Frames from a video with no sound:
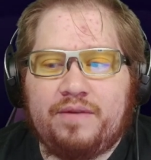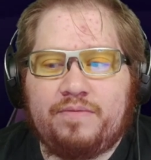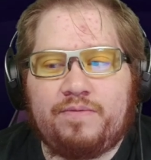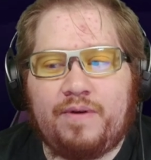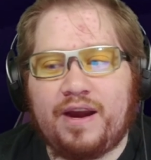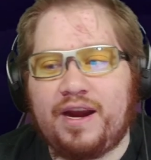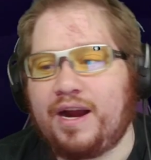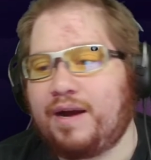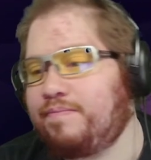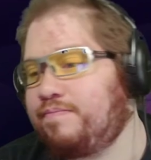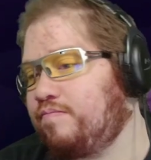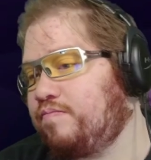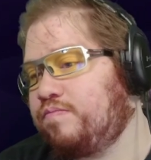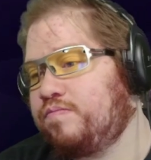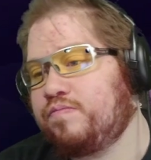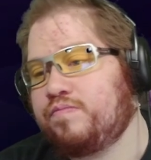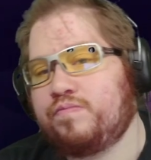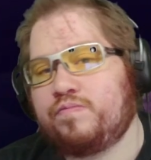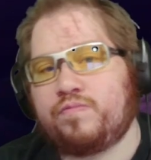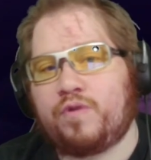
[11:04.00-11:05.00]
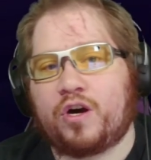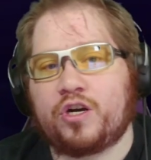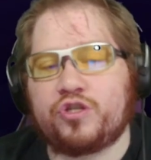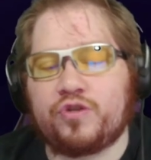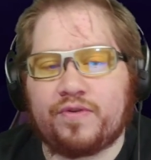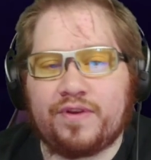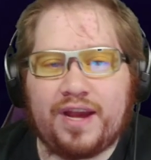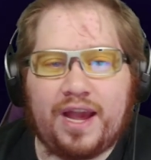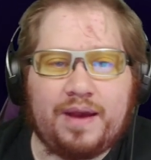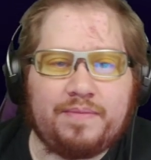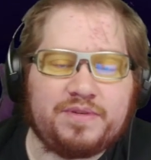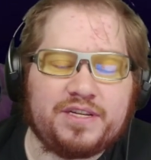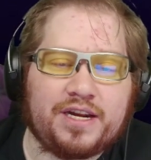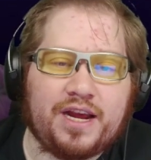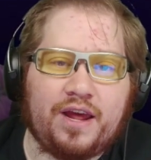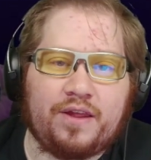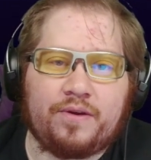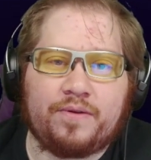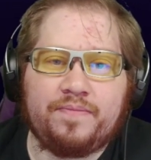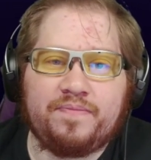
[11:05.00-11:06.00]
wake up, watch all the games
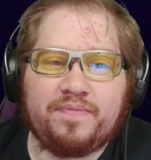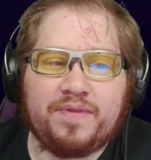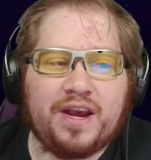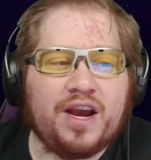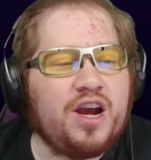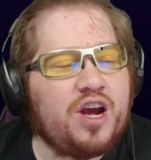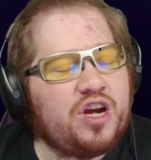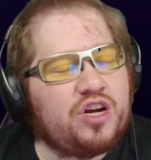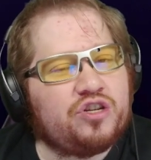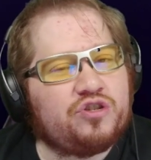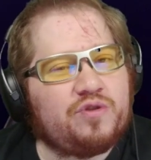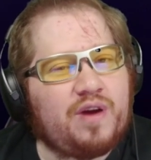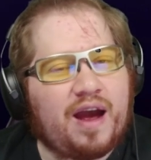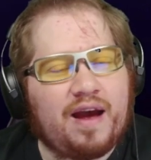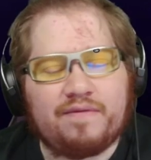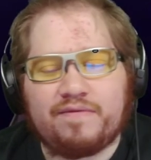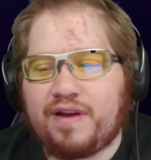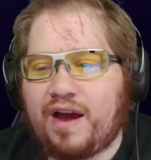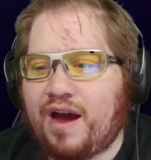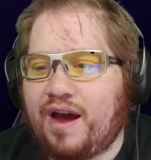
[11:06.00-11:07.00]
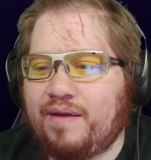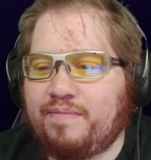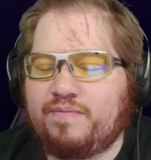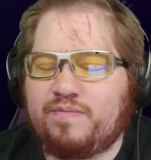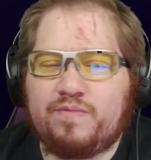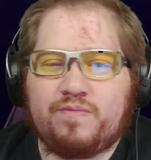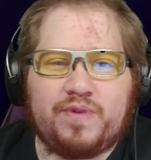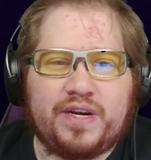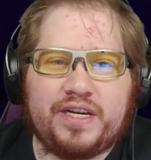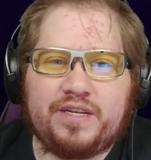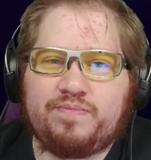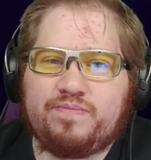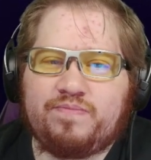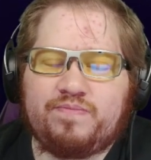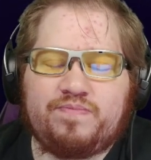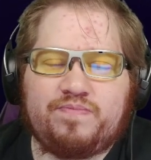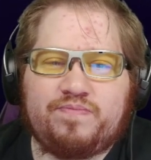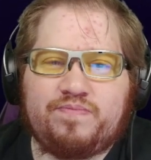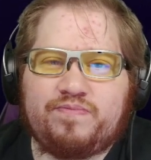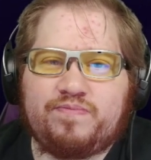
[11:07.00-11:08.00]
together. Draft time, we'd
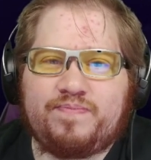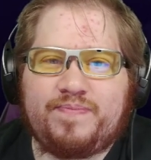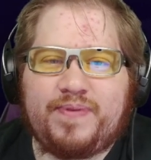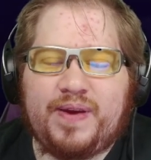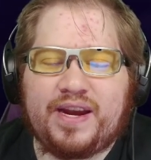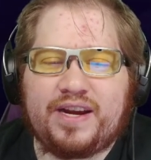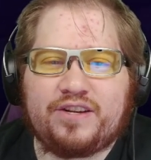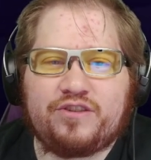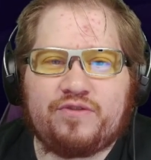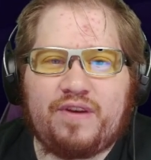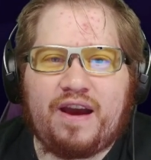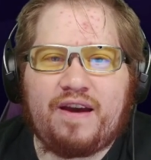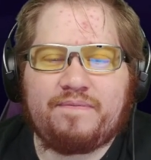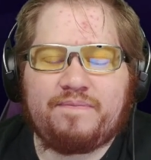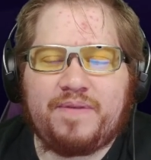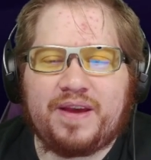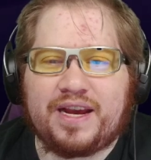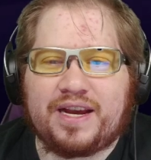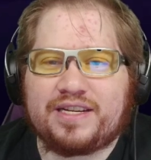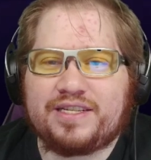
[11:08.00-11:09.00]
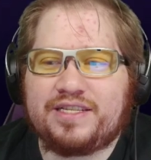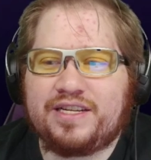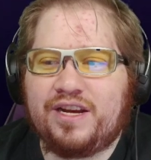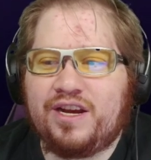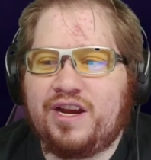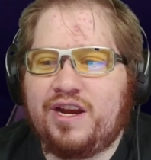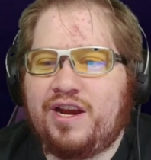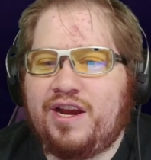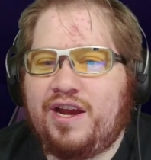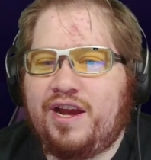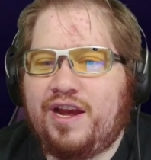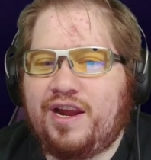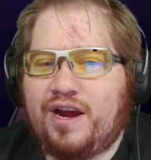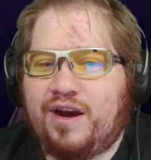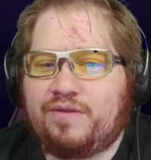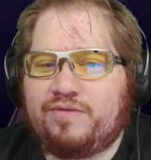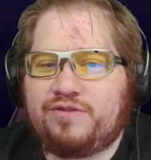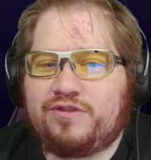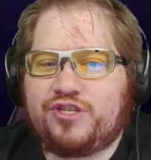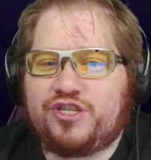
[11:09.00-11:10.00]
pick draft picks.
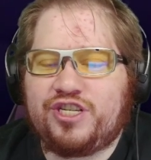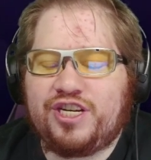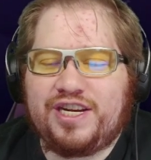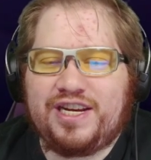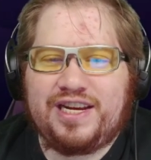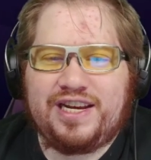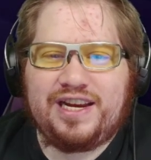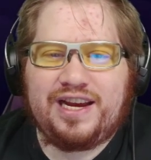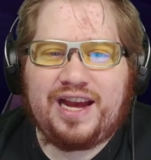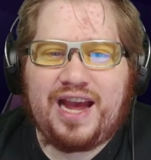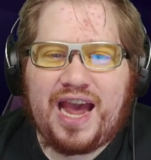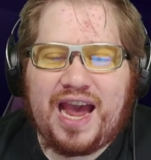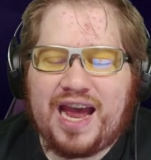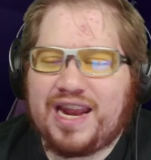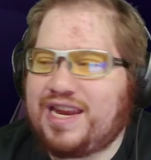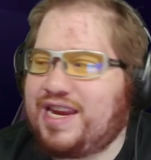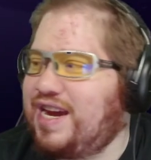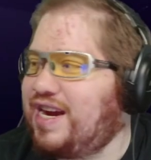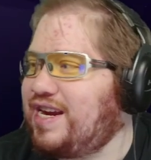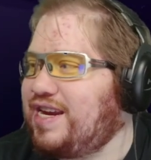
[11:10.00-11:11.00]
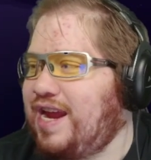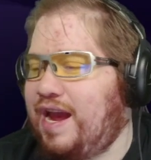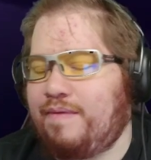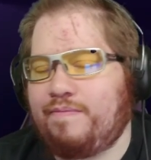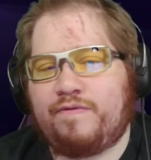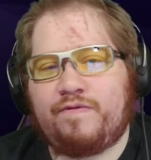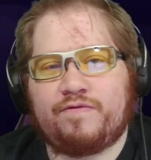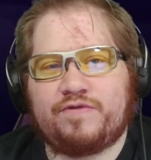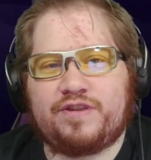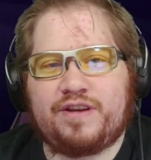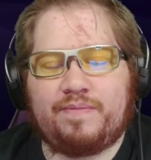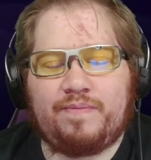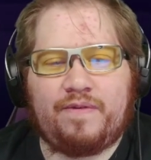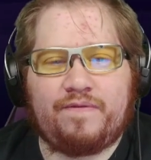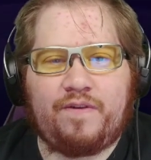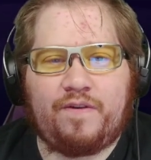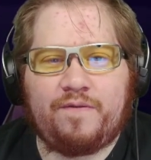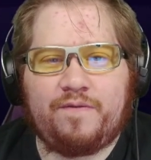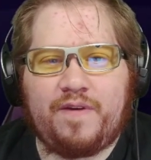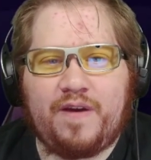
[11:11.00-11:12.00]
She had nicknames for some
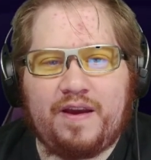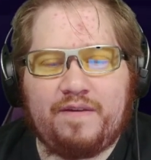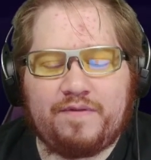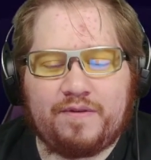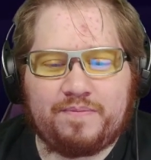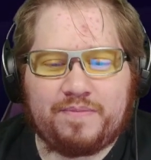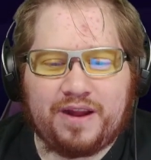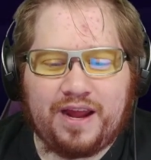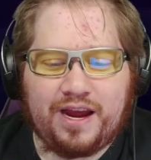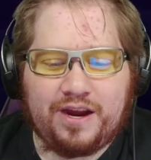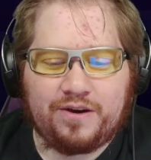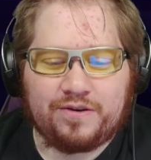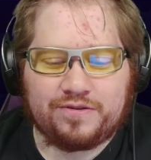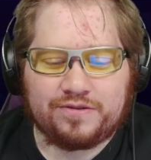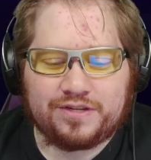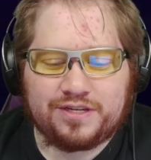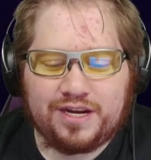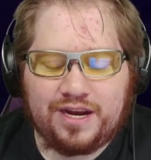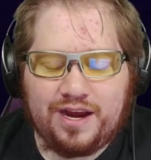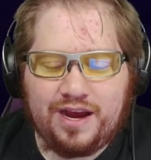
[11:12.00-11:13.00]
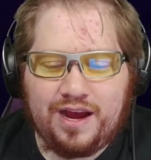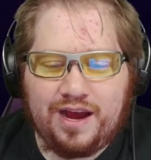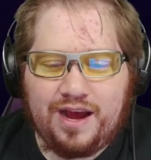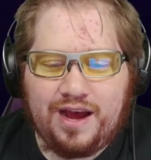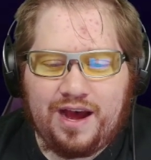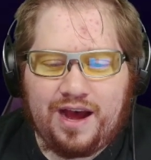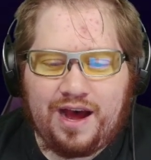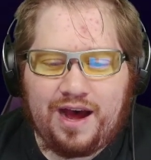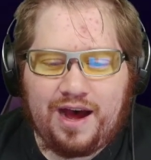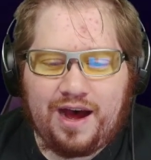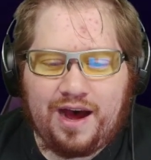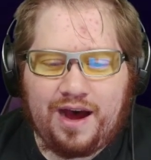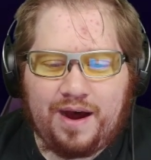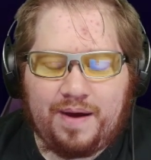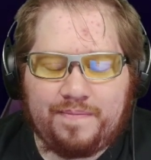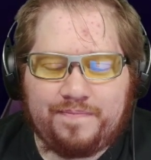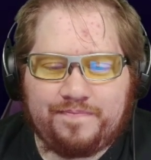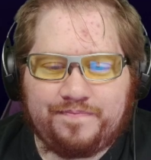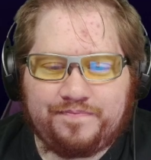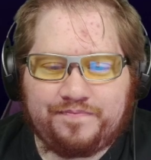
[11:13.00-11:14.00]
of her favorite players. And